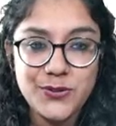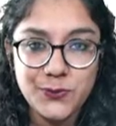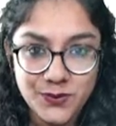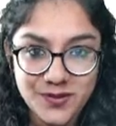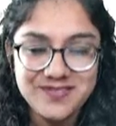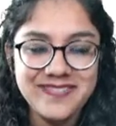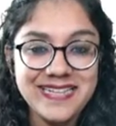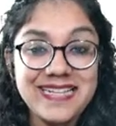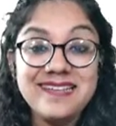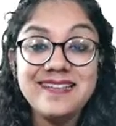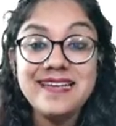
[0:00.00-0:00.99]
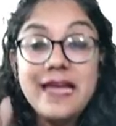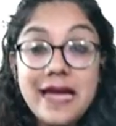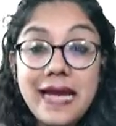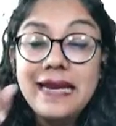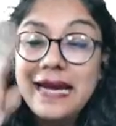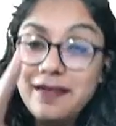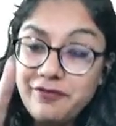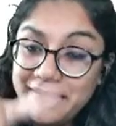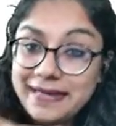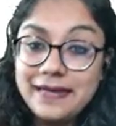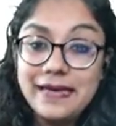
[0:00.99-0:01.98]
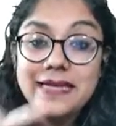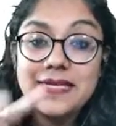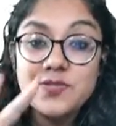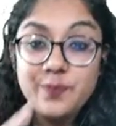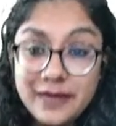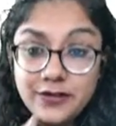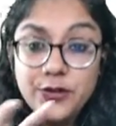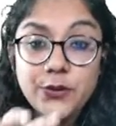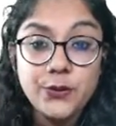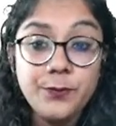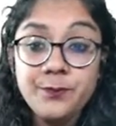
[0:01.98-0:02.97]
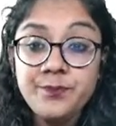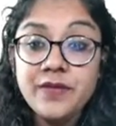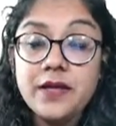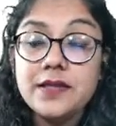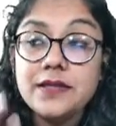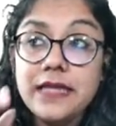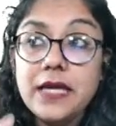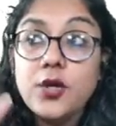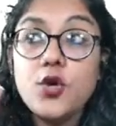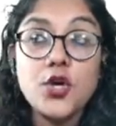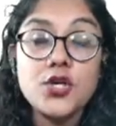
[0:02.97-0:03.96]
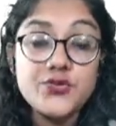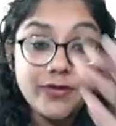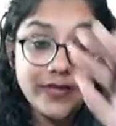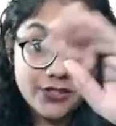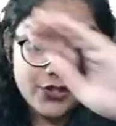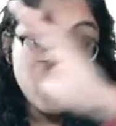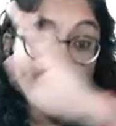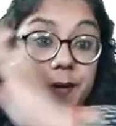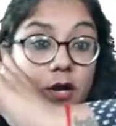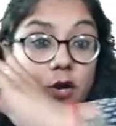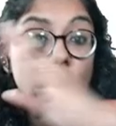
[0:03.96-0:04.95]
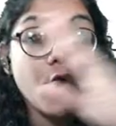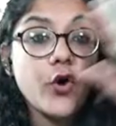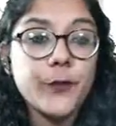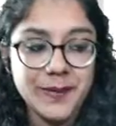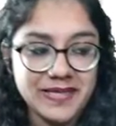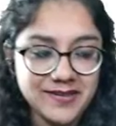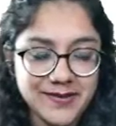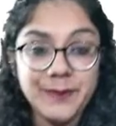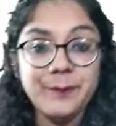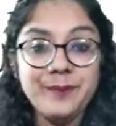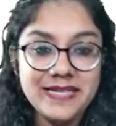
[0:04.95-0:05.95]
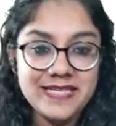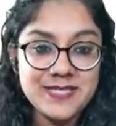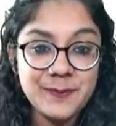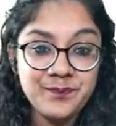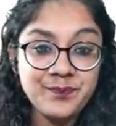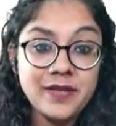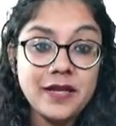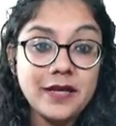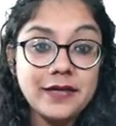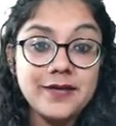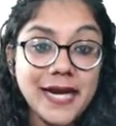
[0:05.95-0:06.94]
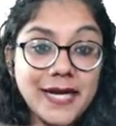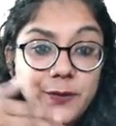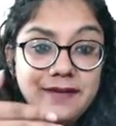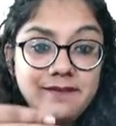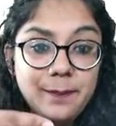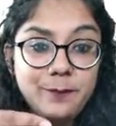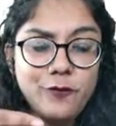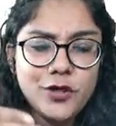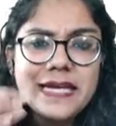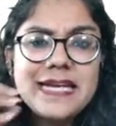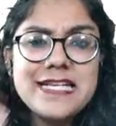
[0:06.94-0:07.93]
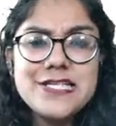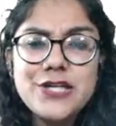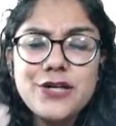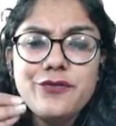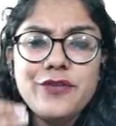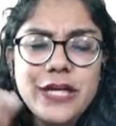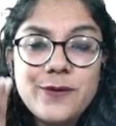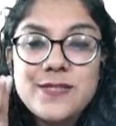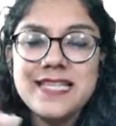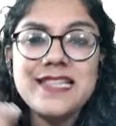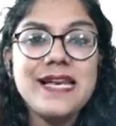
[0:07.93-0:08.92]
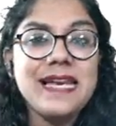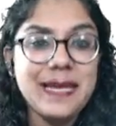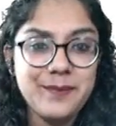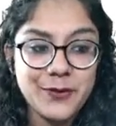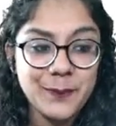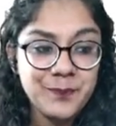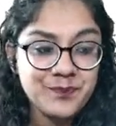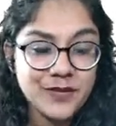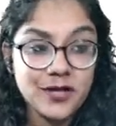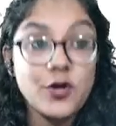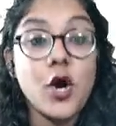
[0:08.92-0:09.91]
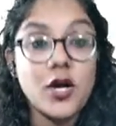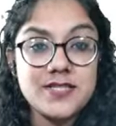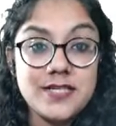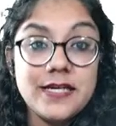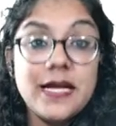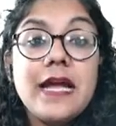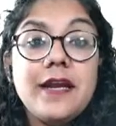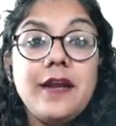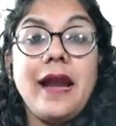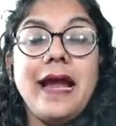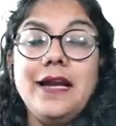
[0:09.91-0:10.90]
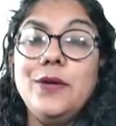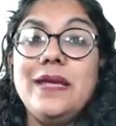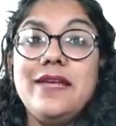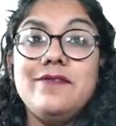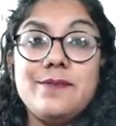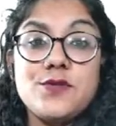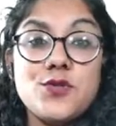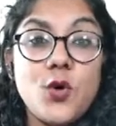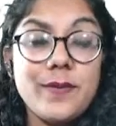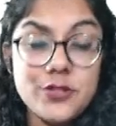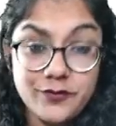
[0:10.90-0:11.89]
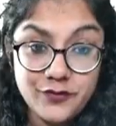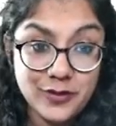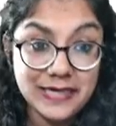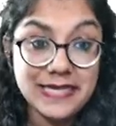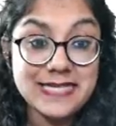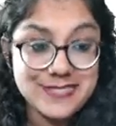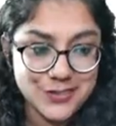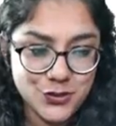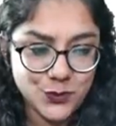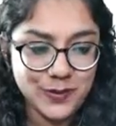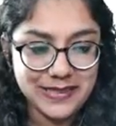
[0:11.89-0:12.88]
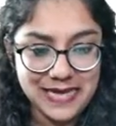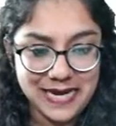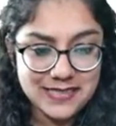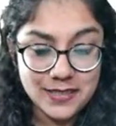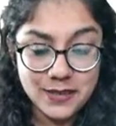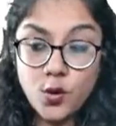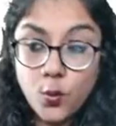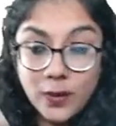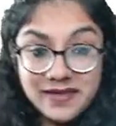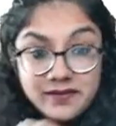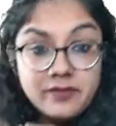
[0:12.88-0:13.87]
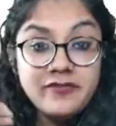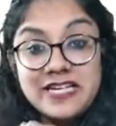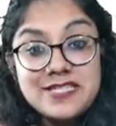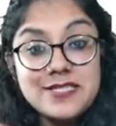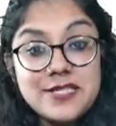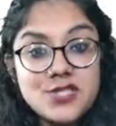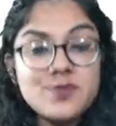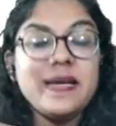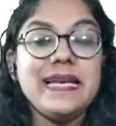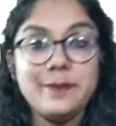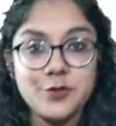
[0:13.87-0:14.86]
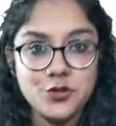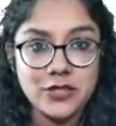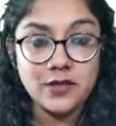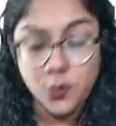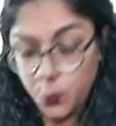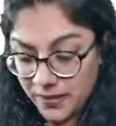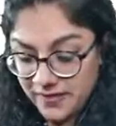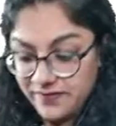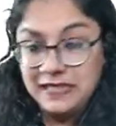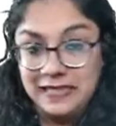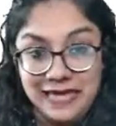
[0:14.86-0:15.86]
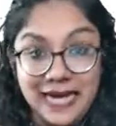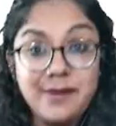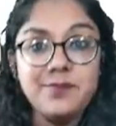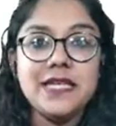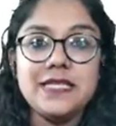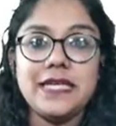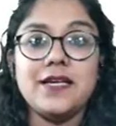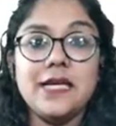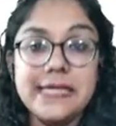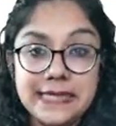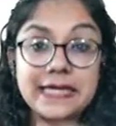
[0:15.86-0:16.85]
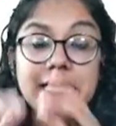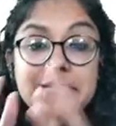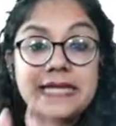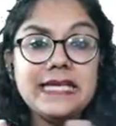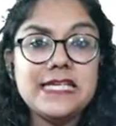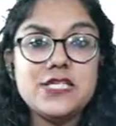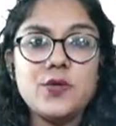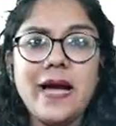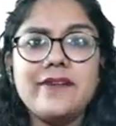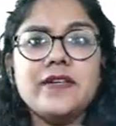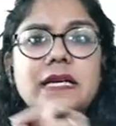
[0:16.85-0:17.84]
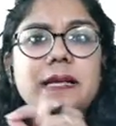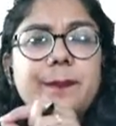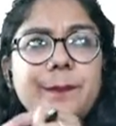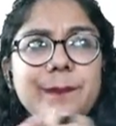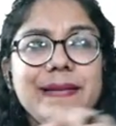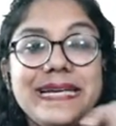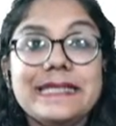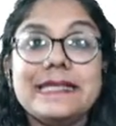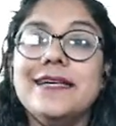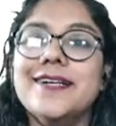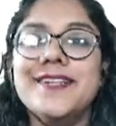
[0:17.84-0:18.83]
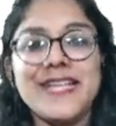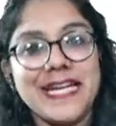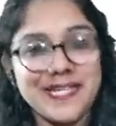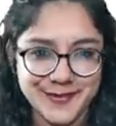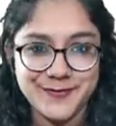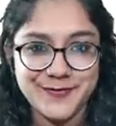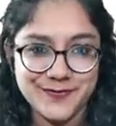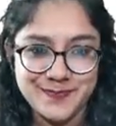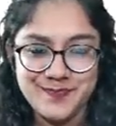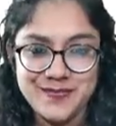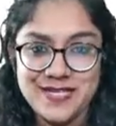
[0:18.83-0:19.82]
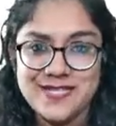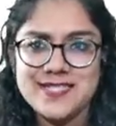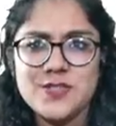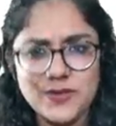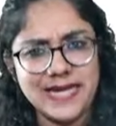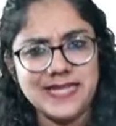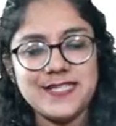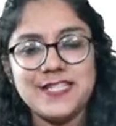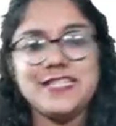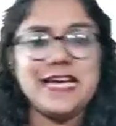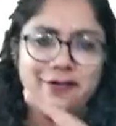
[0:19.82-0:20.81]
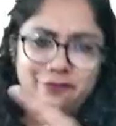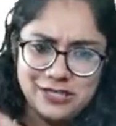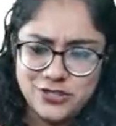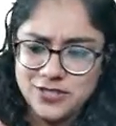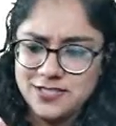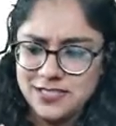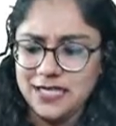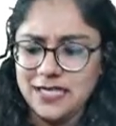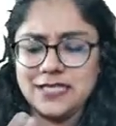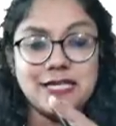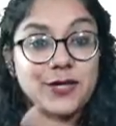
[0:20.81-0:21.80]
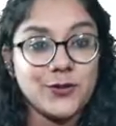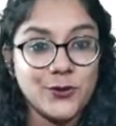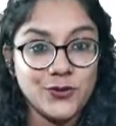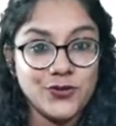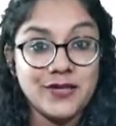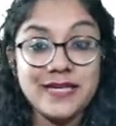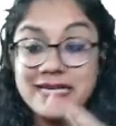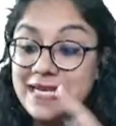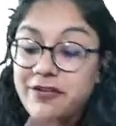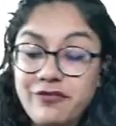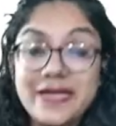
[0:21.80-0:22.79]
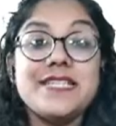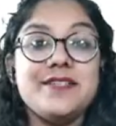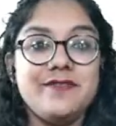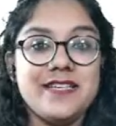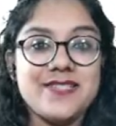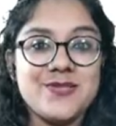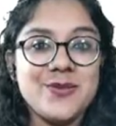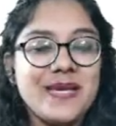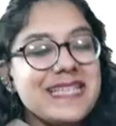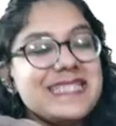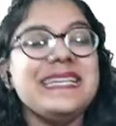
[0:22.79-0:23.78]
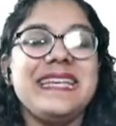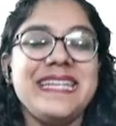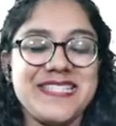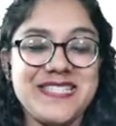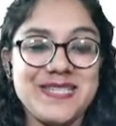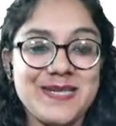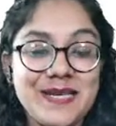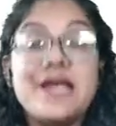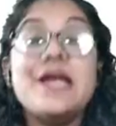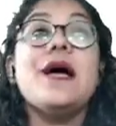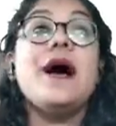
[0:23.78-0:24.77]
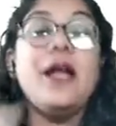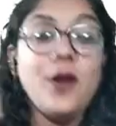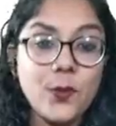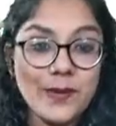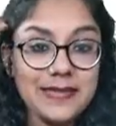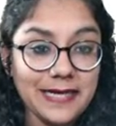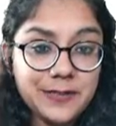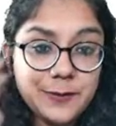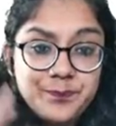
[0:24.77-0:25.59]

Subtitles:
to work well. And I feel like it's better to do the cost reduction over a long period. Means try to develop what? Instead of reducing the labor cost, try to give them so much of training in such a way that whatever wastages my labor take or whatever time they take, they need to have a complete learning curve. so that their efficiency, their growth, effectiveness is increased. Along with that,